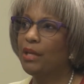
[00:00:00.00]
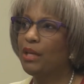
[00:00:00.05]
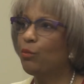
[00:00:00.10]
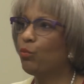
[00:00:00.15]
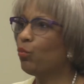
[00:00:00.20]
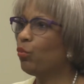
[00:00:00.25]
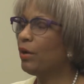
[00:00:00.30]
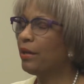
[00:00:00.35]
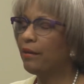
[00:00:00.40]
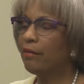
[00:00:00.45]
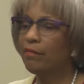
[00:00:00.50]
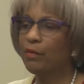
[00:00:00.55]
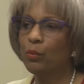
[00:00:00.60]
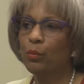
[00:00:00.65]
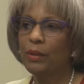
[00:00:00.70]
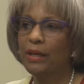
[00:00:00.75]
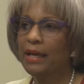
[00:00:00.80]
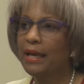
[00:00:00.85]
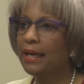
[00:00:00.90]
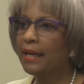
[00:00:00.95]
In whatever
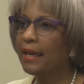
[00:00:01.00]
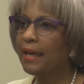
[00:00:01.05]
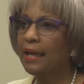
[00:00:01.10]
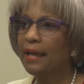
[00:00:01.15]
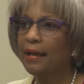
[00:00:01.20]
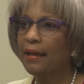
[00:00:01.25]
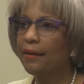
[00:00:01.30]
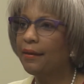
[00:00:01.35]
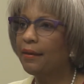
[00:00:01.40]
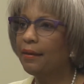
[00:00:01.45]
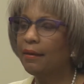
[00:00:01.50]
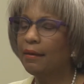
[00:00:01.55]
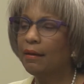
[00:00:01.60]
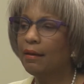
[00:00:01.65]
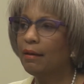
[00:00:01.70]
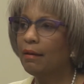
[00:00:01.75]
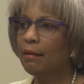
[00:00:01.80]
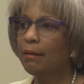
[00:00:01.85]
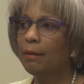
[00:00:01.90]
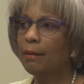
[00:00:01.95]
way I can.
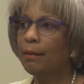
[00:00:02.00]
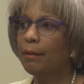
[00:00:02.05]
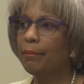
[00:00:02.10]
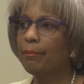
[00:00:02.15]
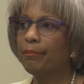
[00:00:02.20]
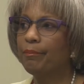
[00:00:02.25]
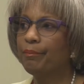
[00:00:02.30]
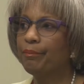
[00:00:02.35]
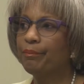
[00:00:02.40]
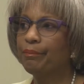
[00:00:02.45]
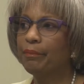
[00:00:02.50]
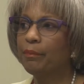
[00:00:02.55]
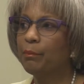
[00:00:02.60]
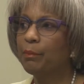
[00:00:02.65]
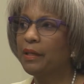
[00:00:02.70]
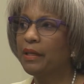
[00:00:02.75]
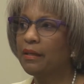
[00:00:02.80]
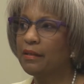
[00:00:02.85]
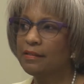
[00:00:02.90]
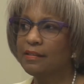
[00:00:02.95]

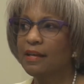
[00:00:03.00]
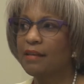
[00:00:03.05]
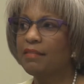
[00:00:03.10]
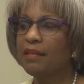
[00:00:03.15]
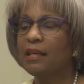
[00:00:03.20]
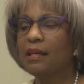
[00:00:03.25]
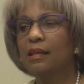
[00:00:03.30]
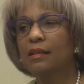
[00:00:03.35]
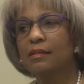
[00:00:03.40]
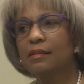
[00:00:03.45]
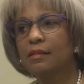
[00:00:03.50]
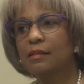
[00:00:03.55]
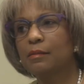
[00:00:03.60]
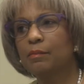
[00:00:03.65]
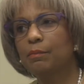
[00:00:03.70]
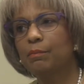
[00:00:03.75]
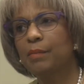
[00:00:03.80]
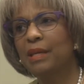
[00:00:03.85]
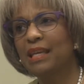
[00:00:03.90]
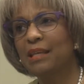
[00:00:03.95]
Because I think
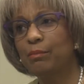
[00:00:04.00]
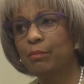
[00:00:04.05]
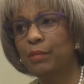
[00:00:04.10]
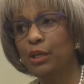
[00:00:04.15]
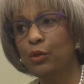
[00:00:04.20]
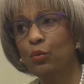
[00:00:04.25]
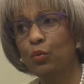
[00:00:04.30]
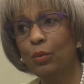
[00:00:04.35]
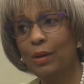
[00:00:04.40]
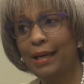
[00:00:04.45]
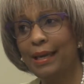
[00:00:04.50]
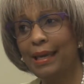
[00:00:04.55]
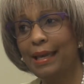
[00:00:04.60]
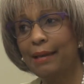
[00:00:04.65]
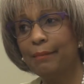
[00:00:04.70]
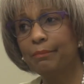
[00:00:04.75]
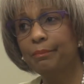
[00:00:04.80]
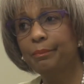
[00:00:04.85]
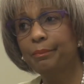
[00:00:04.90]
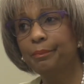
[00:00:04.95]
it's made me who I
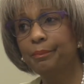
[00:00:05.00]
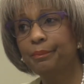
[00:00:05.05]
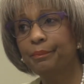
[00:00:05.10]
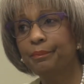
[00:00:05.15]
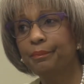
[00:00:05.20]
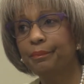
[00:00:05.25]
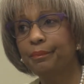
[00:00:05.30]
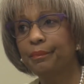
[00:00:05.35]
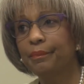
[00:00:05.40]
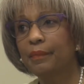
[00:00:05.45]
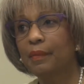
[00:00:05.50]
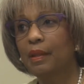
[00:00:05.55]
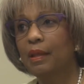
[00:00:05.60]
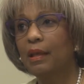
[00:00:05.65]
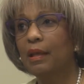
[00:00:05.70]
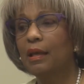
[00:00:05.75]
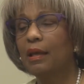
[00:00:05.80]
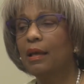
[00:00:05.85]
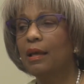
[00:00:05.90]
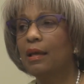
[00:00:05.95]
am.
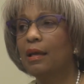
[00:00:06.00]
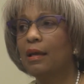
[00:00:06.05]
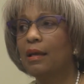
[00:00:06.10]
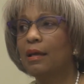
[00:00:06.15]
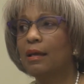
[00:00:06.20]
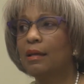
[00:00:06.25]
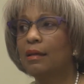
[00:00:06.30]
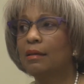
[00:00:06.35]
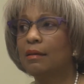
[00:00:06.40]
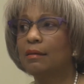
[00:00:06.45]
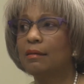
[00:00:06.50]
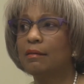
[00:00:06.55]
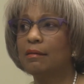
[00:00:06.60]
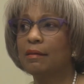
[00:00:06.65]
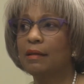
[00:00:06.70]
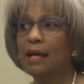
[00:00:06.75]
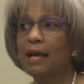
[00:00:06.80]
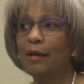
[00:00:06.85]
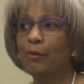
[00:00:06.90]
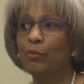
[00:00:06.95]

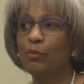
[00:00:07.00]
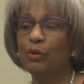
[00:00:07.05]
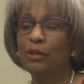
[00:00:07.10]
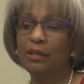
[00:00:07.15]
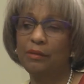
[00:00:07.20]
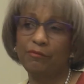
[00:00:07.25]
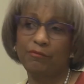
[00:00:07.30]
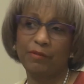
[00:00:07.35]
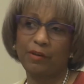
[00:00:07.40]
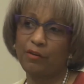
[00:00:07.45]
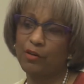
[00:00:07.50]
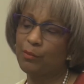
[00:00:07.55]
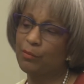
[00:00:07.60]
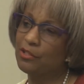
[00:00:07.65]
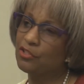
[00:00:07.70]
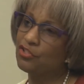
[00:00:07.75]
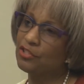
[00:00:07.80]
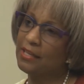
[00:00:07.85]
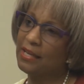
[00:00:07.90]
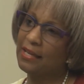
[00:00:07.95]
And I would very
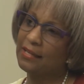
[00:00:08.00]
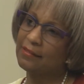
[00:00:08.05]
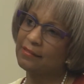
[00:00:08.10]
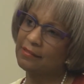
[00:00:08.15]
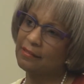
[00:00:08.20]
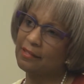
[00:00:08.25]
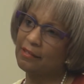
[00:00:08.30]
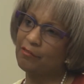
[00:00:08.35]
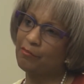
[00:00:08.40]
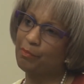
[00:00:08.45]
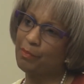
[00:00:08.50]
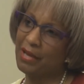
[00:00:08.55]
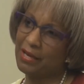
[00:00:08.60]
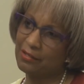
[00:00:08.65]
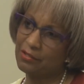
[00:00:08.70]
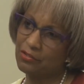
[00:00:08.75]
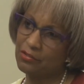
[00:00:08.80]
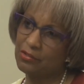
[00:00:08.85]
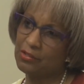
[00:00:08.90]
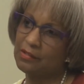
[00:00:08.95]
much like to give
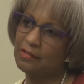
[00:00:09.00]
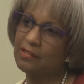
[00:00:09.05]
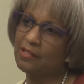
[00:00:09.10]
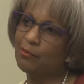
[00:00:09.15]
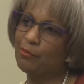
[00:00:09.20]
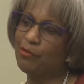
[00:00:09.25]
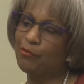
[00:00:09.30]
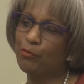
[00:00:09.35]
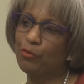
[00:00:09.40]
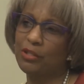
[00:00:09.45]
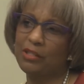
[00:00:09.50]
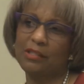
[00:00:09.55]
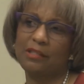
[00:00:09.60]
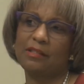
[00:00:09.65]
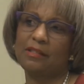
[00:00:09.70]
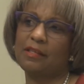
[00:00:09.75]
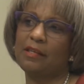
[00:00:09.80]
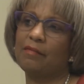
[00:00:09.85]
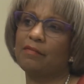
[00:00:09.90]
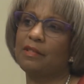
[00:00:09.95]
back to it some of what
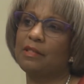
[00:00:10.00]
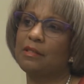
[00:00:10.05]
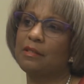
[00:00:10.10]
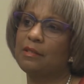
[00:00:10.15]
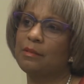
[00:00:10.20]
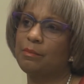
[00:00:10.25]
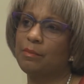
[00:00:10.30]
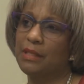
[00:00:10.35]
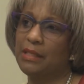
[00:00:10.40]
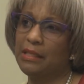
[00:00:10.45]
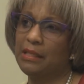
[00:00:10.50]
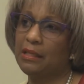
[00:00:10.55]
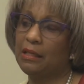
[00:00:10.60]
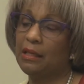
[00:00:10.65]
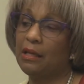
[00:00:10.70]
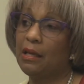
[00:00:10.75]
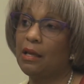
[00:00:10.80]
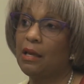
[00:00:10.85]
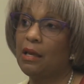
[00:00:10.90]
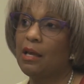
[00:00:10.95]
it's given to me.
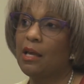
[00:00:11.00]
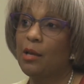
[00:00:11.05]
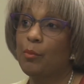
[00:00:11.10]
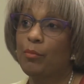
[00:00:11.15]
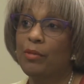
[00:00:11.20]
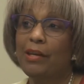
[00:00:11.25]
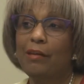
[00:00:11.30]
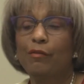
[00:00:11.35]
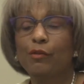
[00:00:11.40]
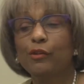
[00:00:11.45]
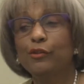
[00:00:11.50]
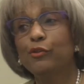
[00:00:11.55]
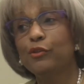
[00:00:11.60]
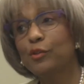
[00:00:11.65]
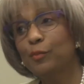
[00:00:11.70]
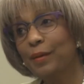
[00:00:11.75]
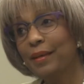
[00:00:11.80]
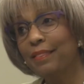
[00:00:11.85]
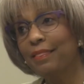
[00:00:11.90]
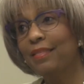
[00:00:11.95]
But I've also
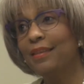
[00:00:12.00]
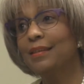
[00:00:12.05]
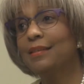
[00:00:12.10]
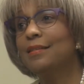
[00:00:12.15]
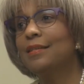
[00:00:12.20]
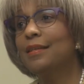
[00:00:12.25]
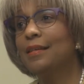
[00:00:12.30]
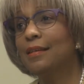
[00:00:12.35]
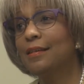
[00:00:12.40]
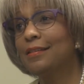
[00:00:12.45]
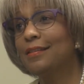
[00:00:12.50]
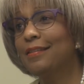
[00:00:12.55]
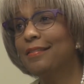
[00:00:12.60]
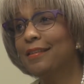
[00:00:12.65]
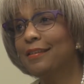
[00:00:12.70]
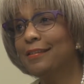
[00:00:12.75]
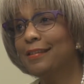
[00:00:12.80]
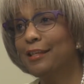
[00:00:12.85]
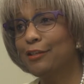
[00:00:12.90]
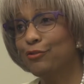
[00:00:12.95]
spent 30 years
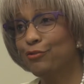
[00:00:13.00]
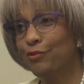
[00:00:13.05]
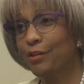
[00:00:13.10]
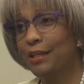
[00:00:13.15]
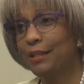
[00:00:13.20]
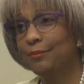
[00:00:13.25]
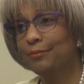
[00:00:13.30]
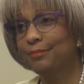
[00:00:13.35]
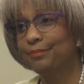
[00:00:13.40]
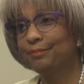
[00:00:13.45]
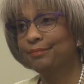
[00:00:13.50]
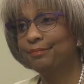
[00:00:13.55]
in this country.